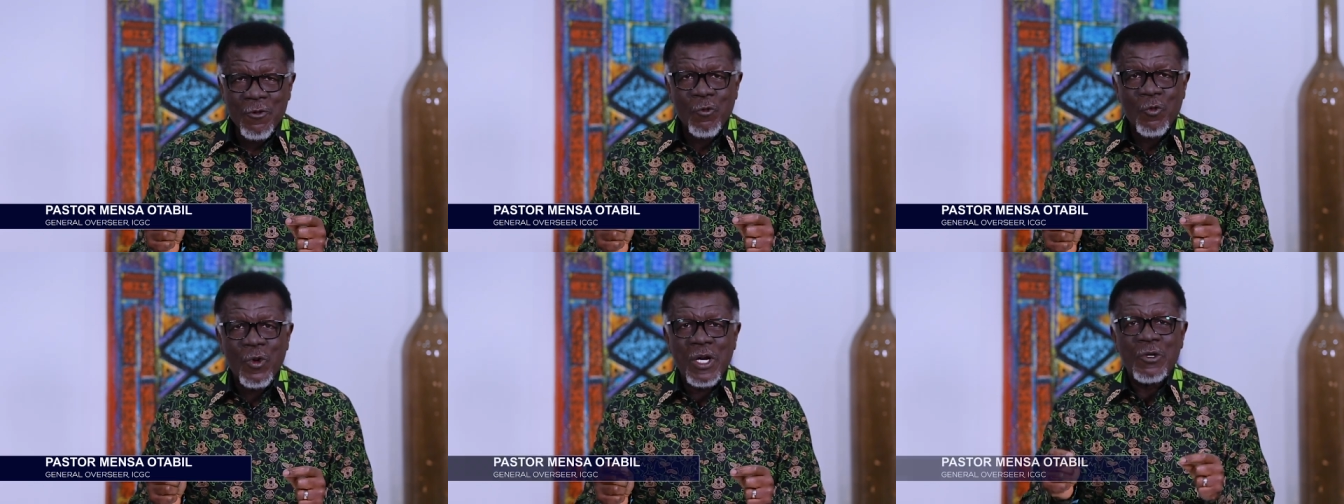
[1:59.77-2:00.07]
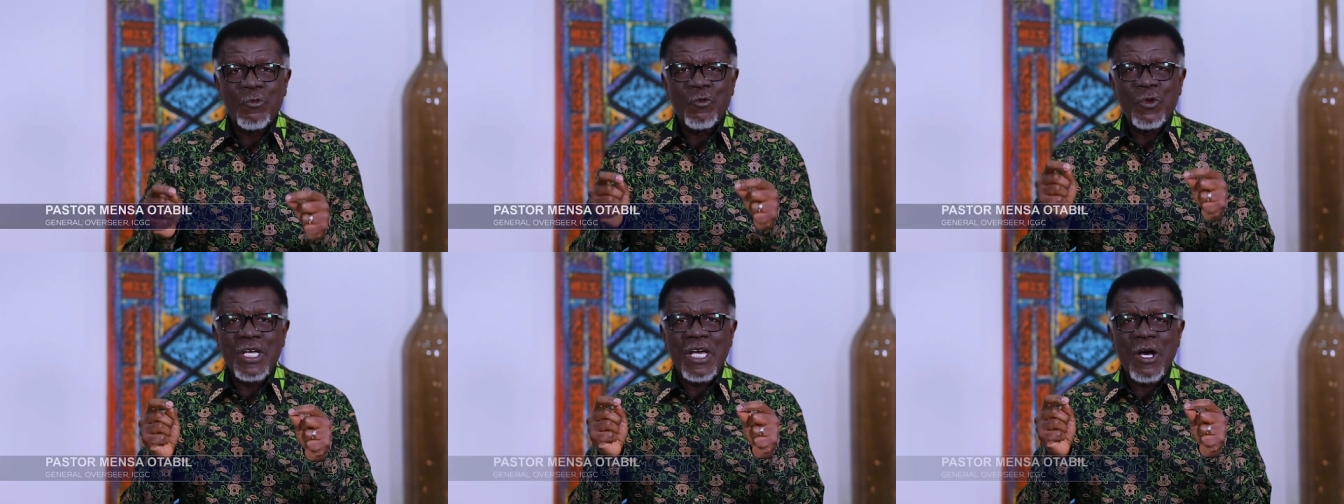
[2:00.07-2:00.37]

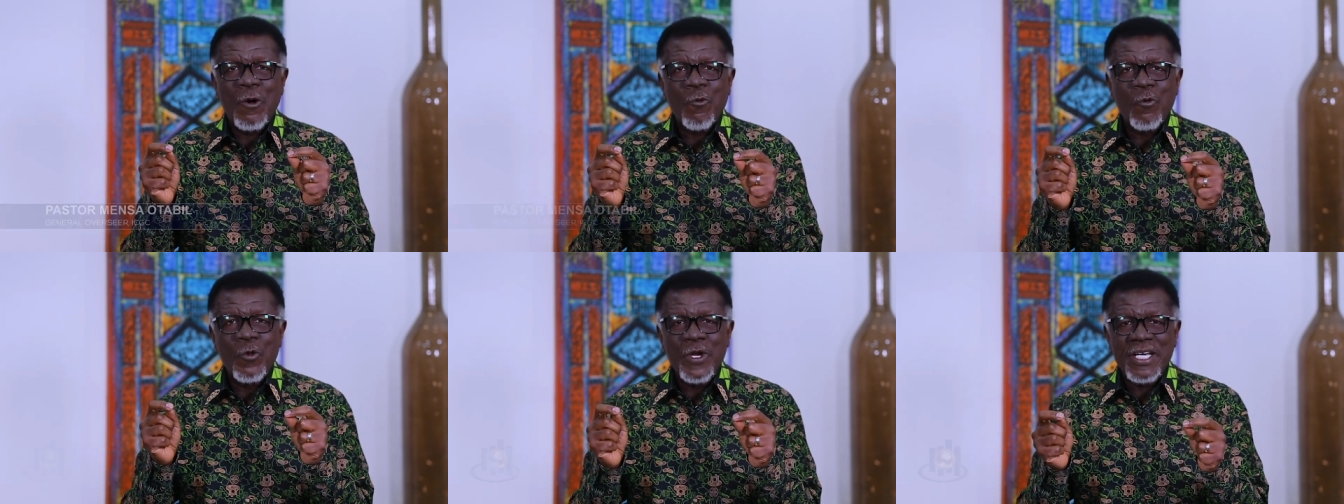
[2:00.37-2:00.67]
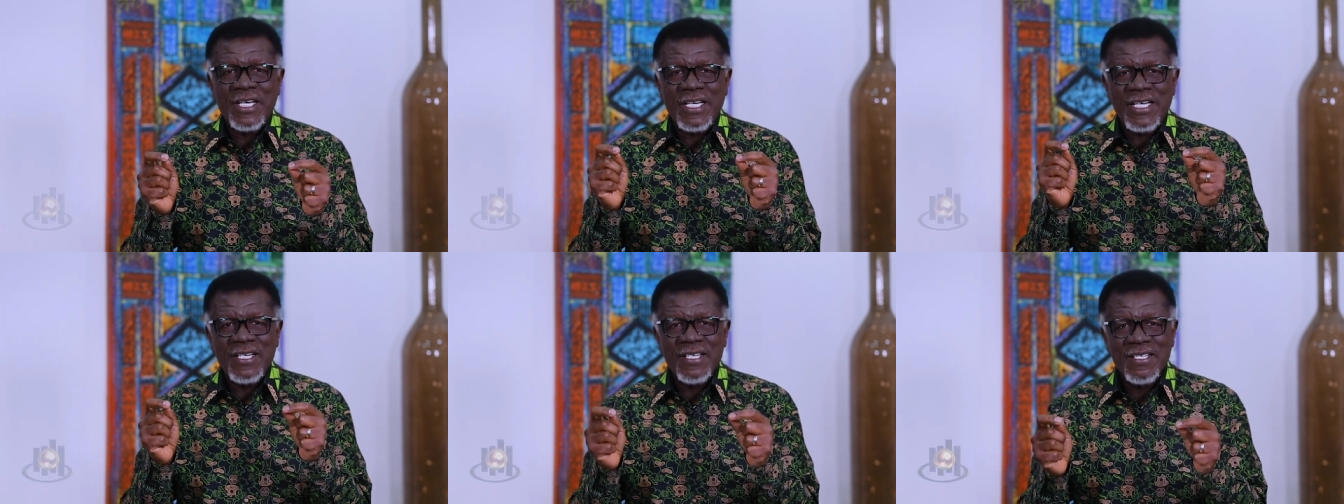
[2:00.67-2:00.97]
When we are
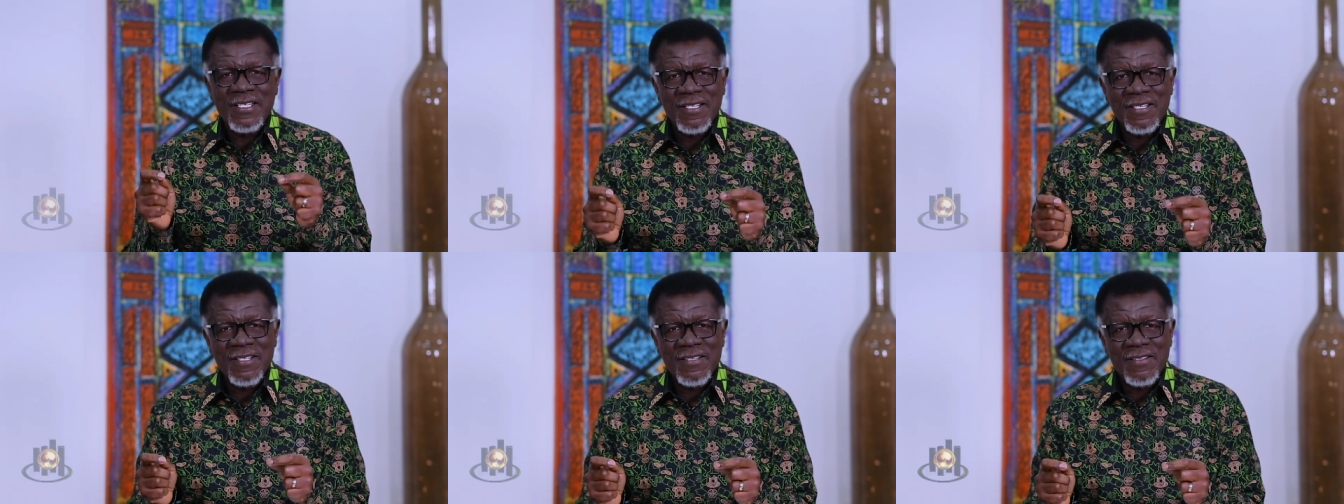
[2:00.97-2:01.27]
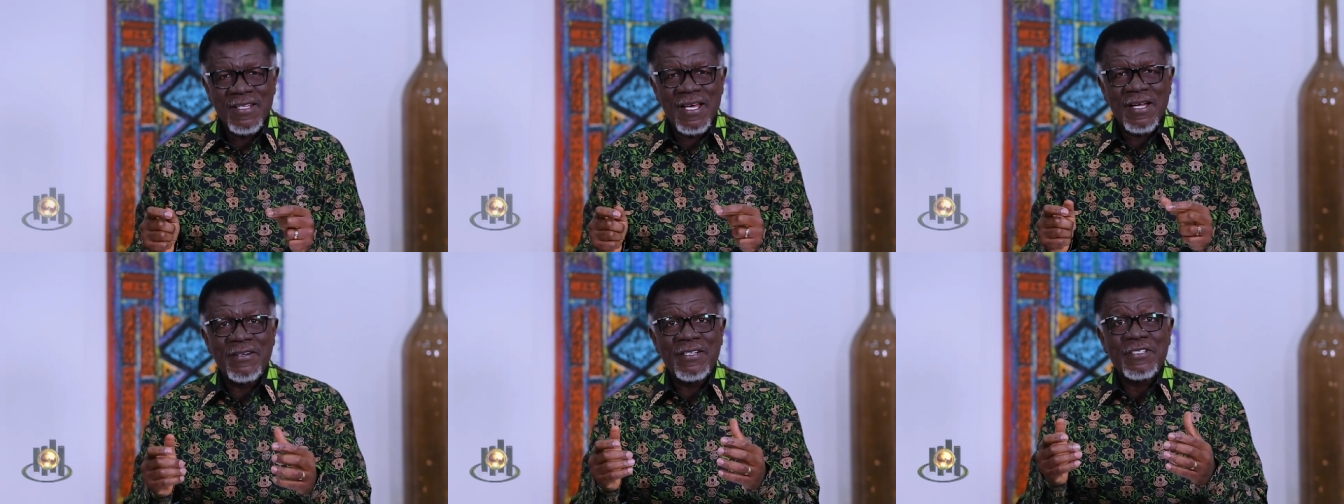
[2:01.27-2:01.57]
weak,
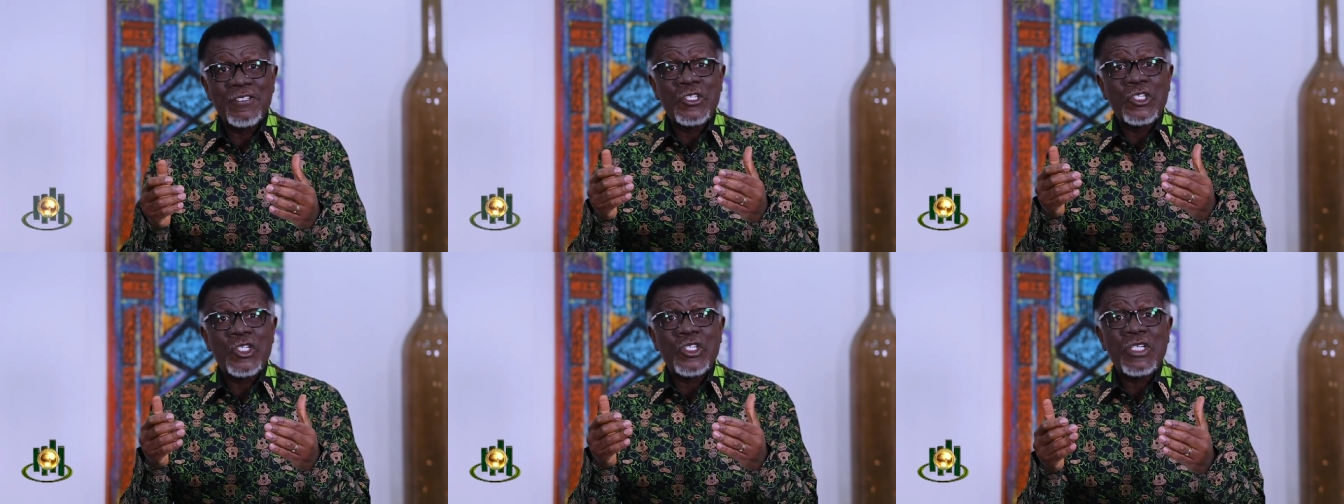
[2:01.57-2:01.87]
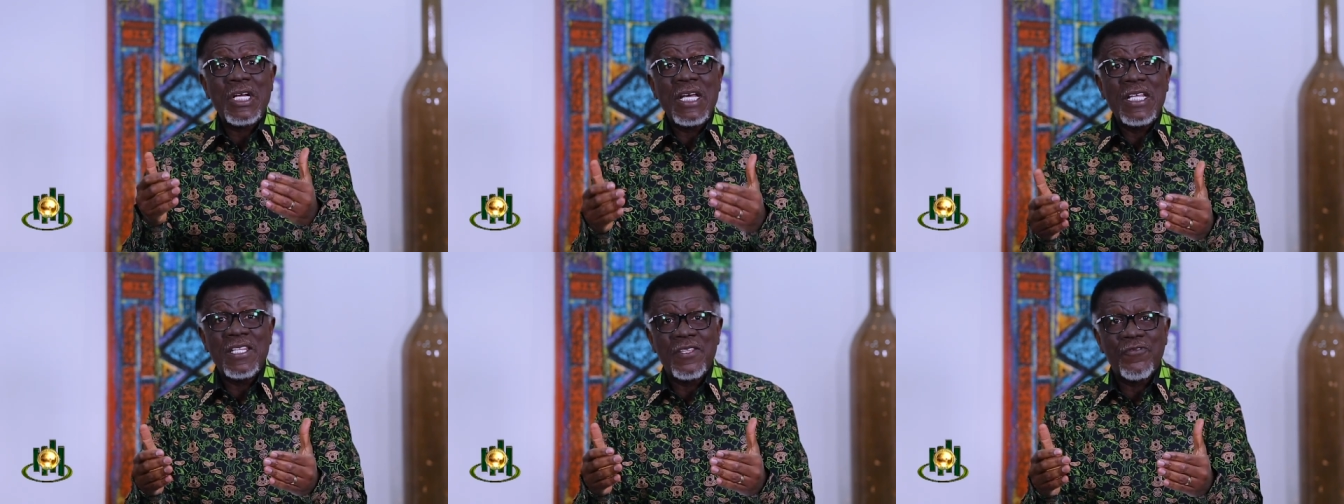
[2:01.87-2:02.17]
there is
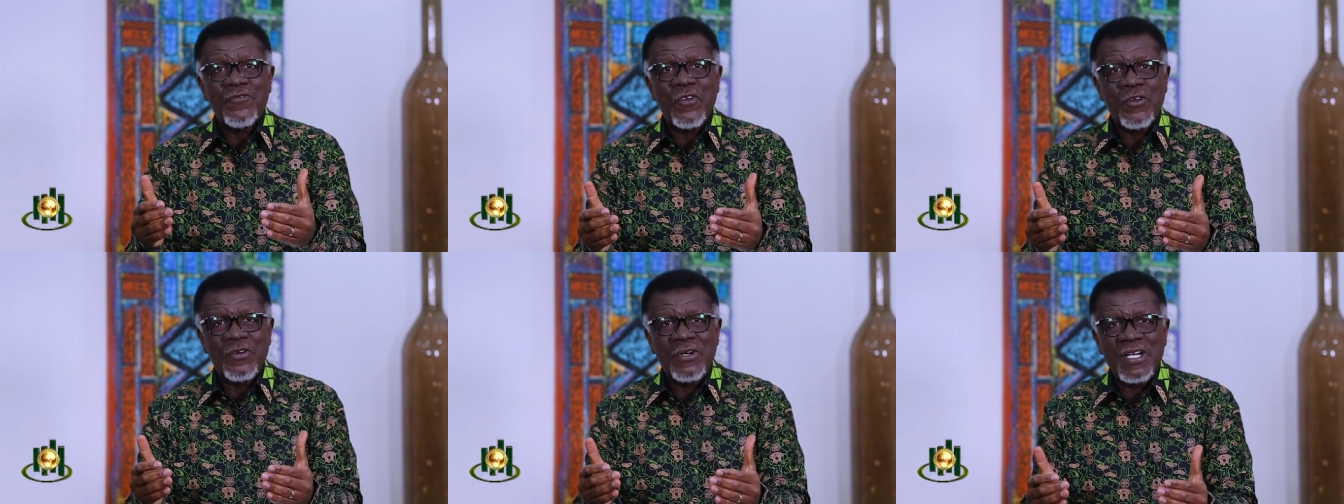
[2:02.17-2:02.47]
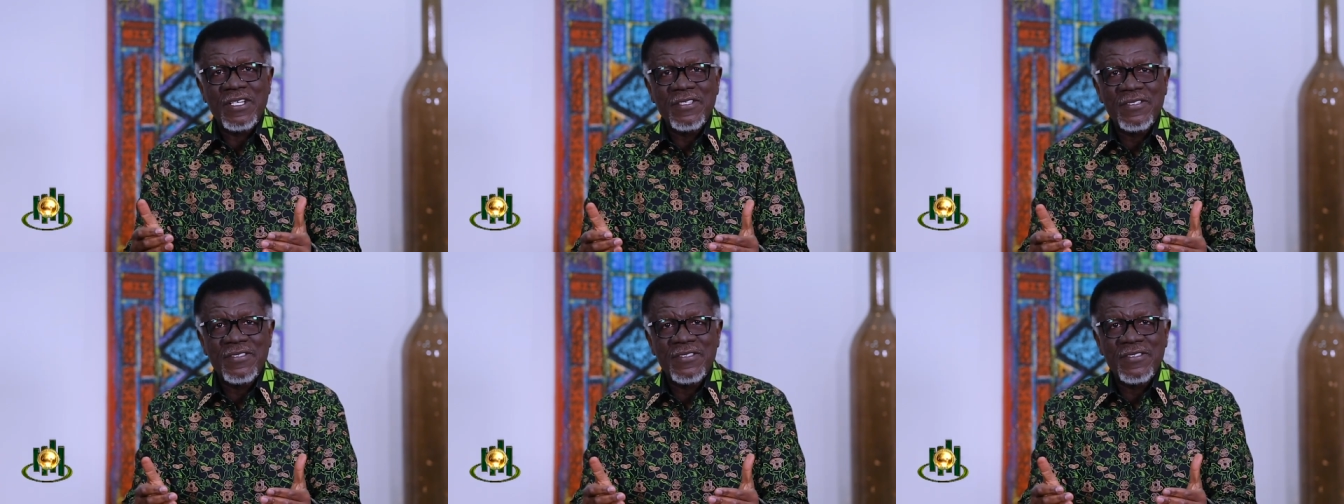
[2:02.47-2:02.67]
strength for